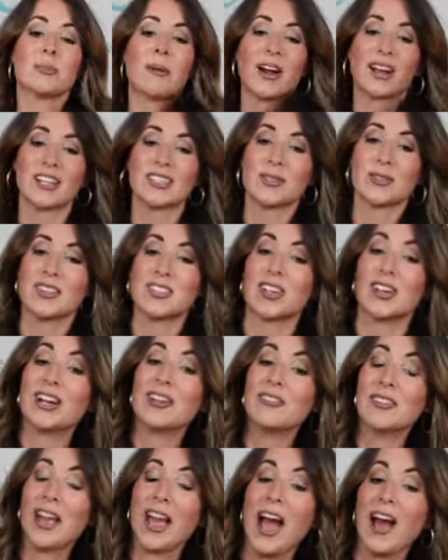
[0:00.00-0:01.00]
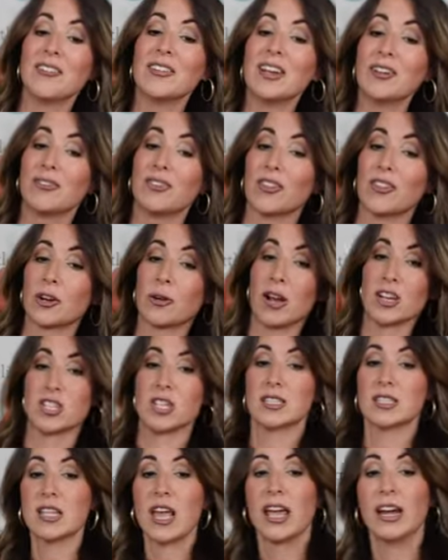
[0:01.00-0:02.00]
pocket sweatshirt. If you have any further
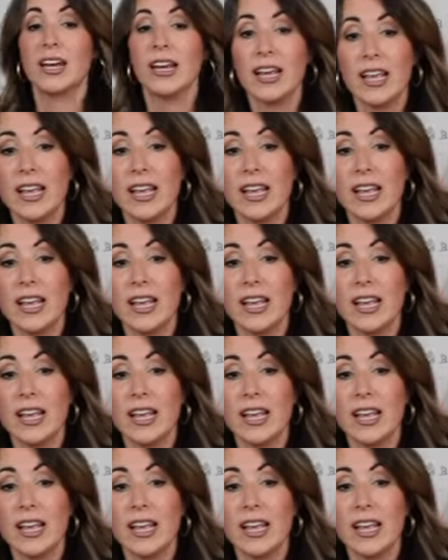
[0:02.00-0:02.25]
questions, and it